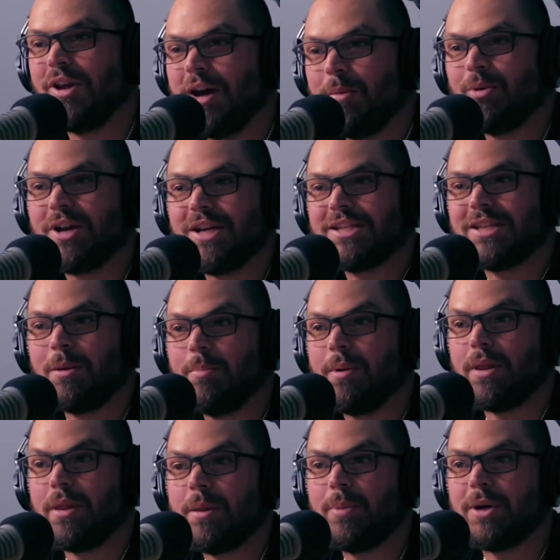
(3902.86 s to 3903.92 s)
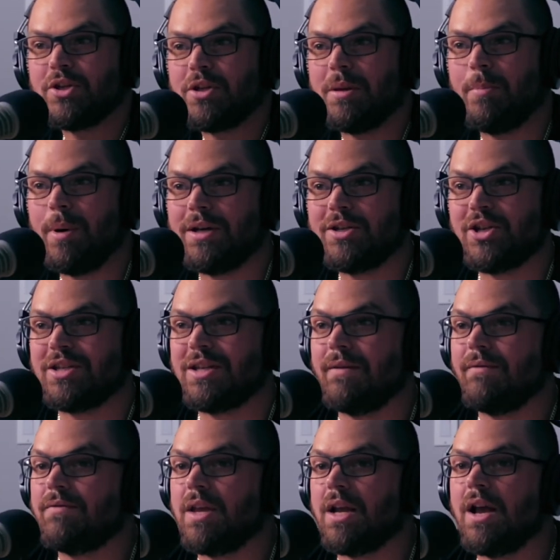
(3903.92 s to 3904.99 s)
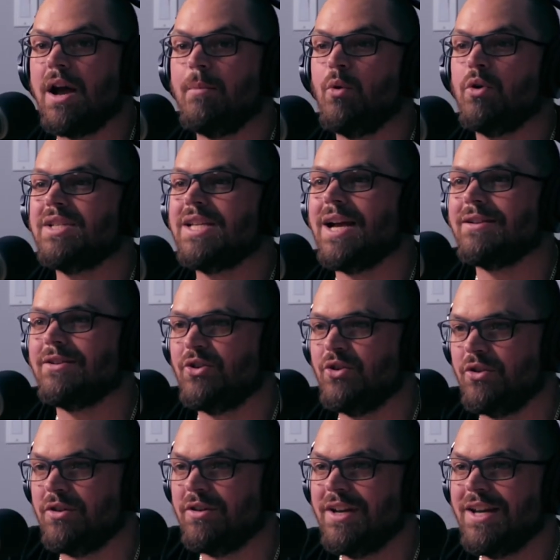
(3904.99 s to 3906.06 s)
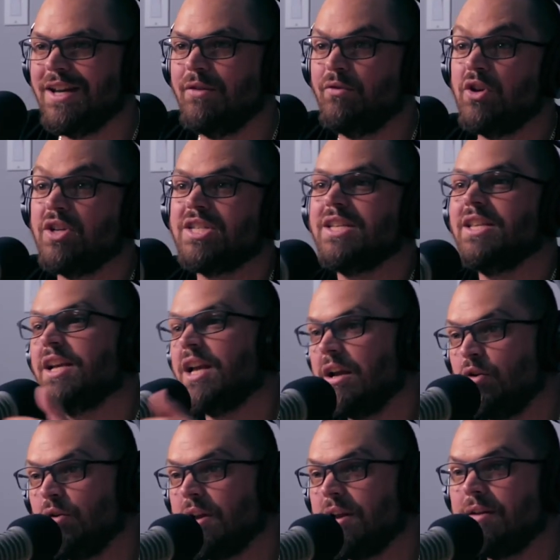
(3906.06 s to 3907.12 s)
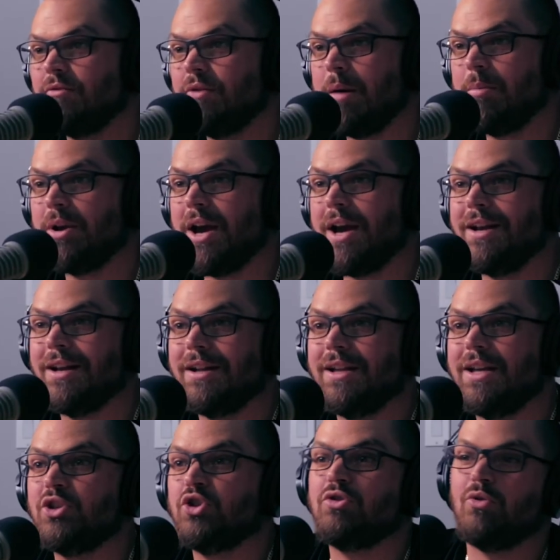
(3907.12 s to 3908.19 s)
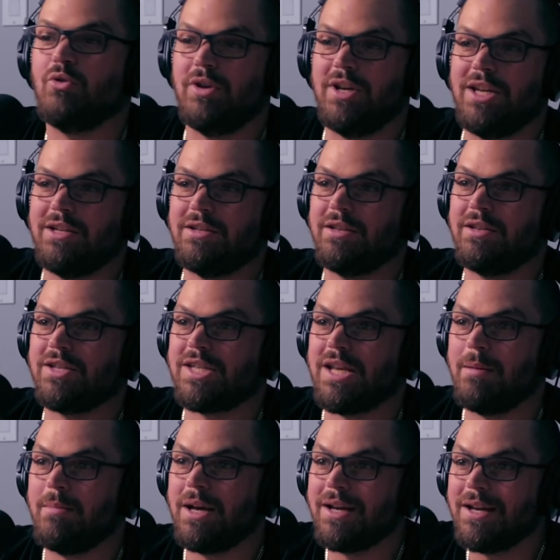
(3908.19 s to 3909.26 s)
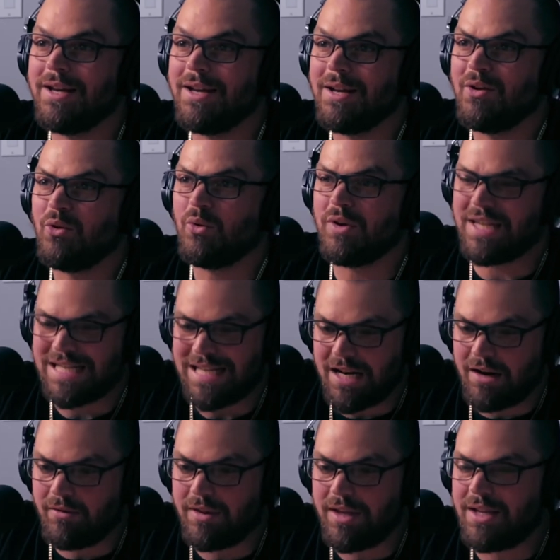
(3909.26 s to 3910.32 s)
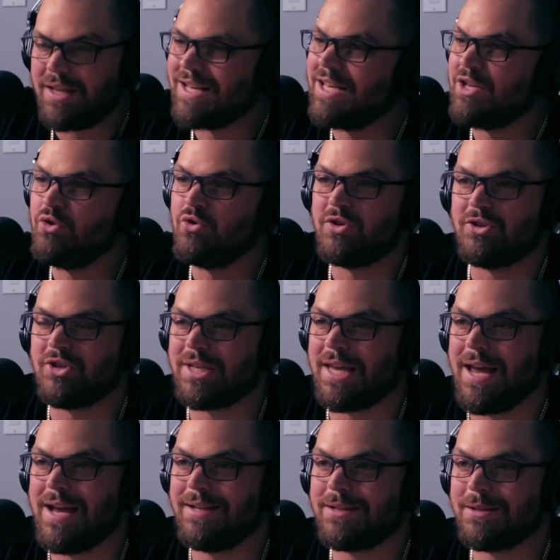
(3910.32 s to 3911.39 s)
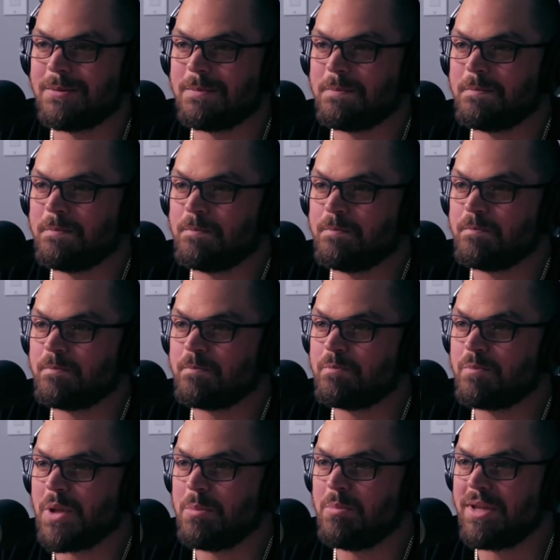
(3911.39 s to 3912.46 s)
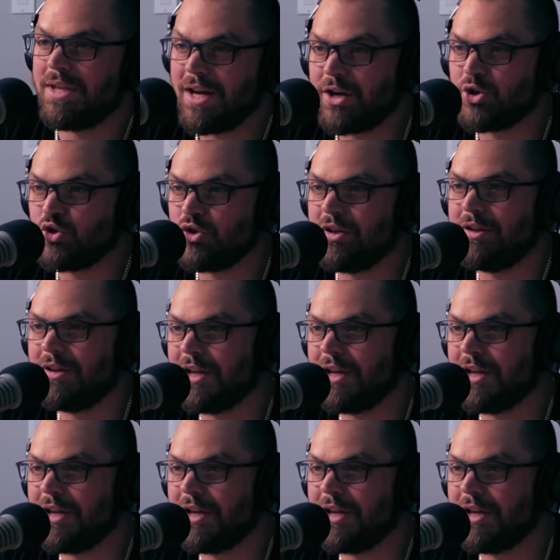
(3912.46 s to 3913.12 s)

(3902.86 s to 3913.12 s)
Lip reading: the uppercuts and a bunch of the punches. If they got more technical, if you could see the guy grab a guy in a clinch, throw a knee into the stomach, where they did everything. They didn't use their skates, but they actually